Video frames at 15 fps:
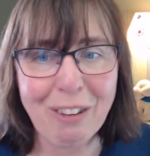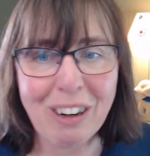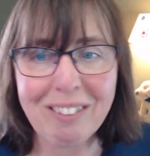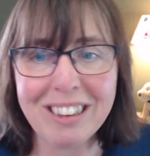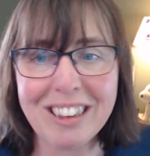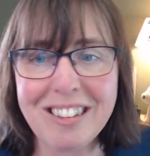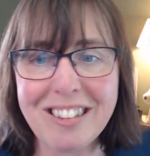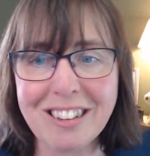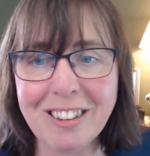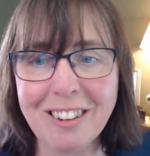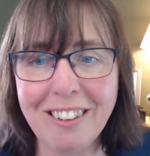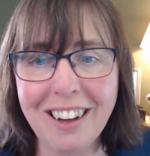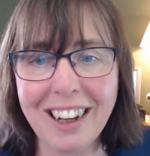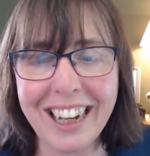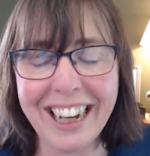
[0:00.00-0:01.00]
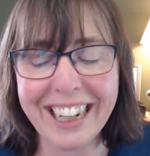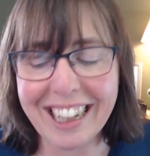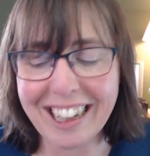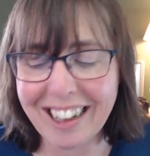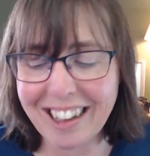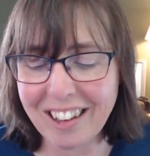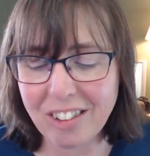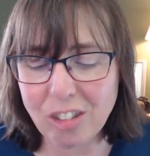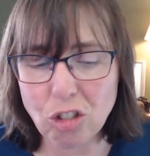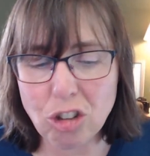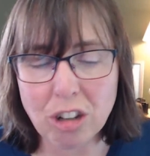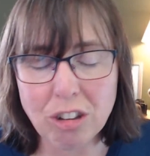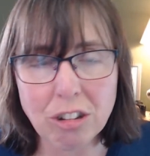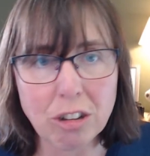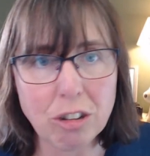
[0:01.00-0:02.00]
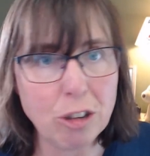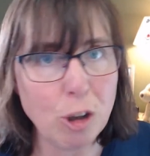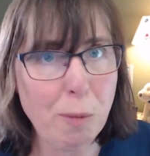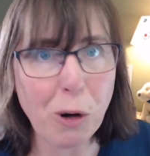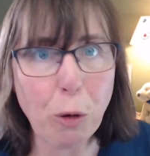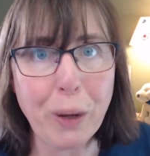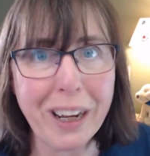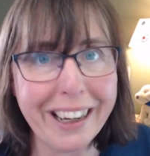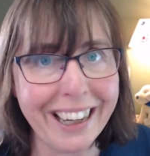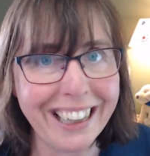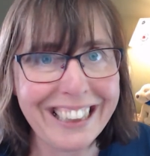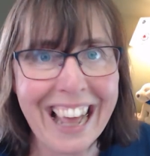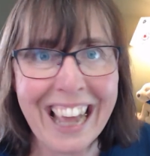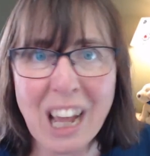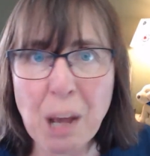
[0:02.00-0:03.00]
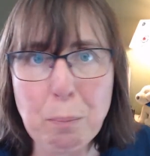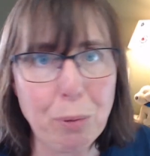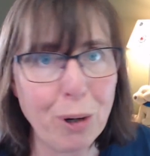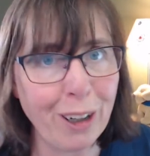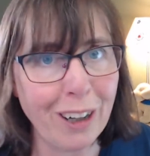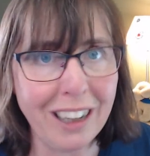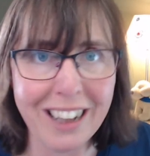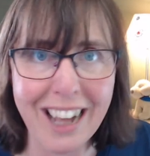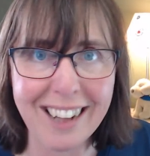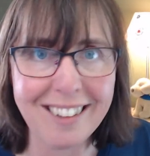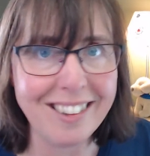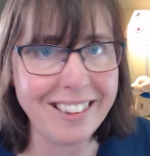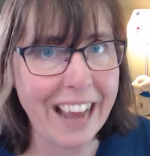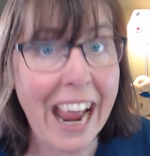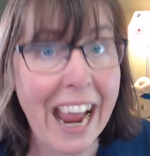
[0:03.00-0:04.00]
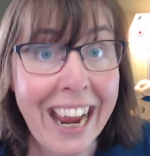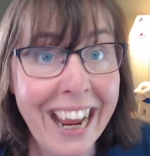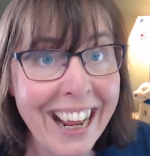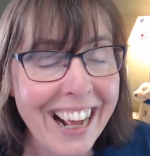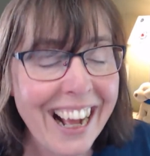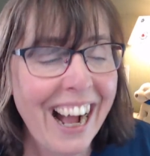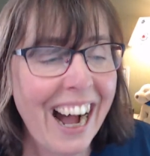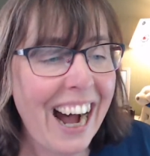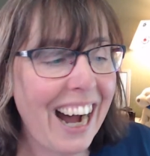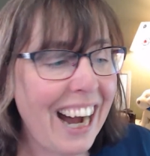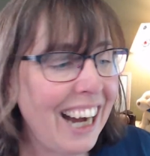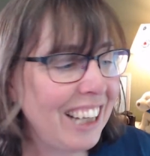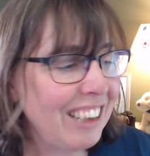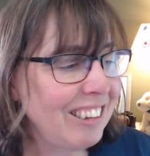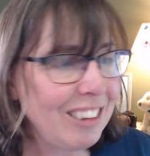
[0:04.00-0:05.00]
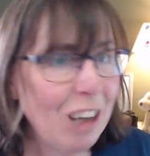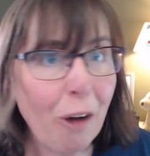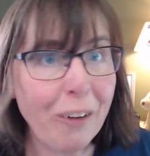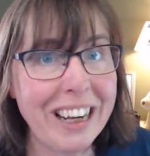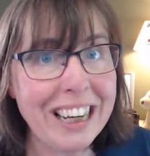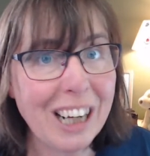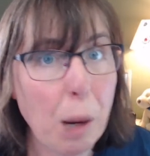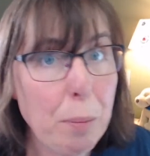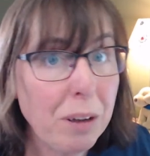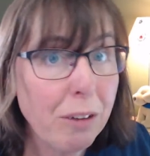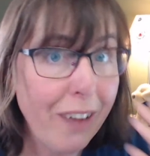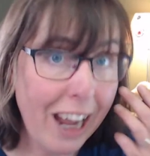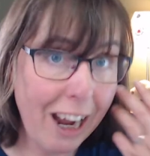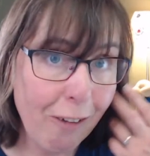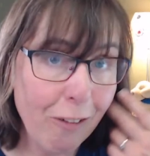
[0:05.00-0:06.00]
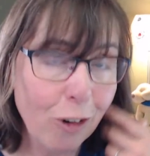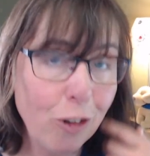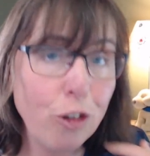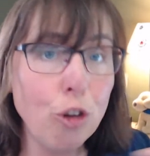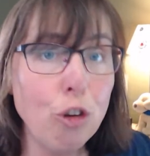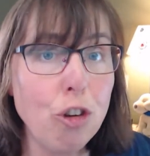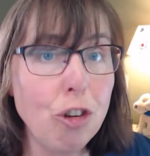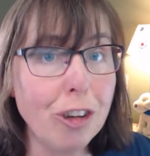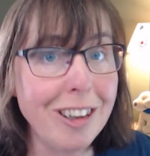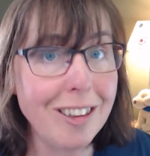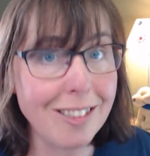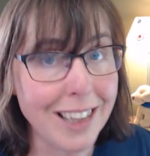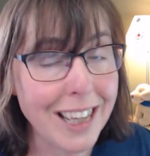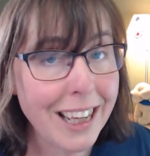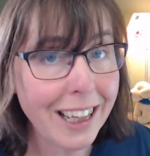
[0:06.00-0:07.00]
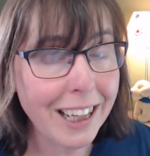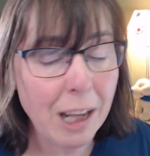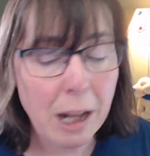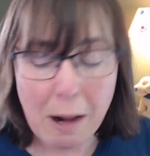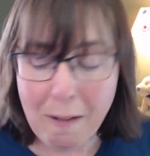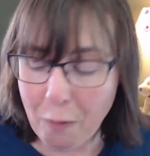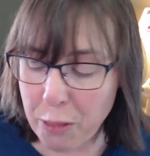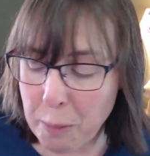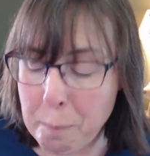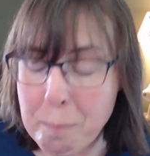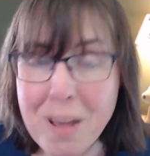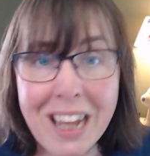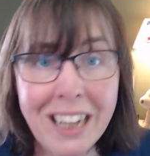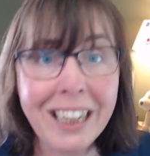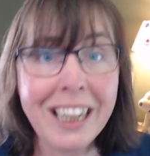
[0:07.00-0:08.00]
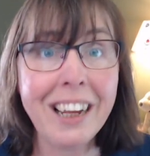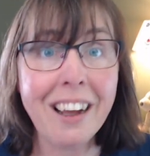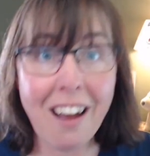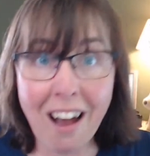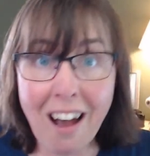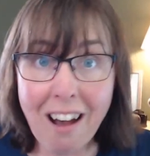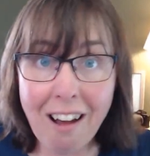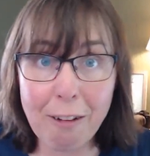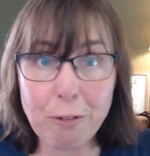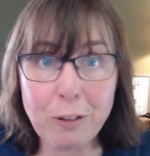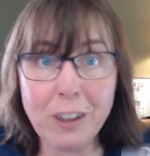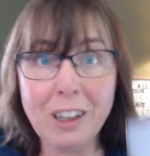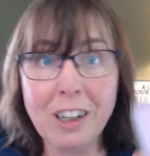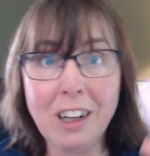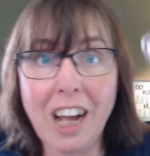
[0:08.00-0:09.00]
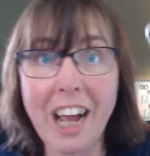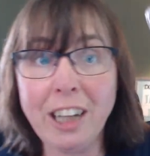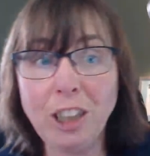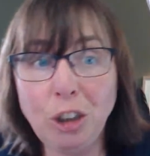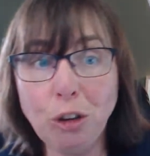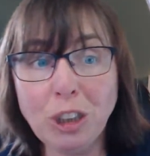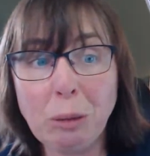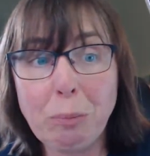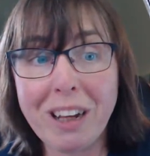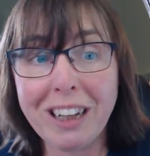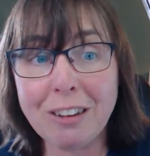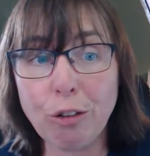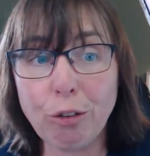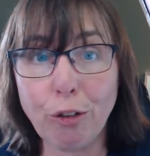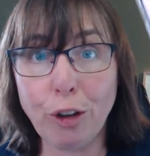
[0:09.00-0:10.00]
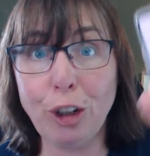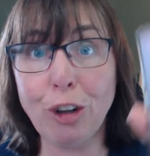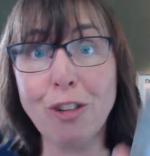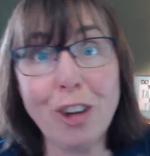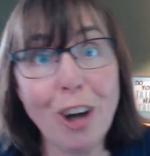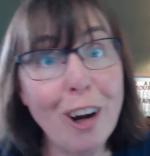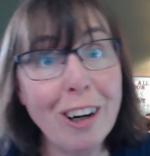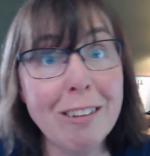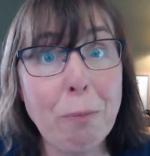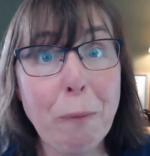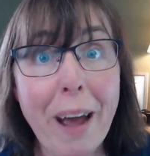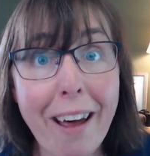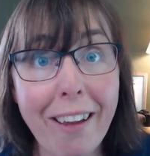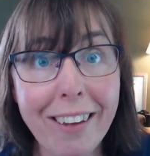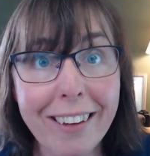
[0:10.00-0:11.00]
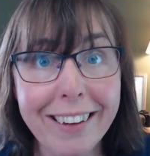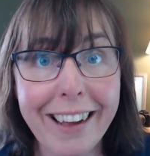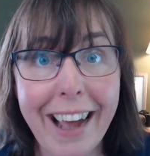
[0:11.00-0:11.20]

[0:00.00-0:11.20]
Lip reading: what I'm going to do is just super quick cut that and put it online today. So in a couple of hours, you should see the making of, and you can make this for your dog as well.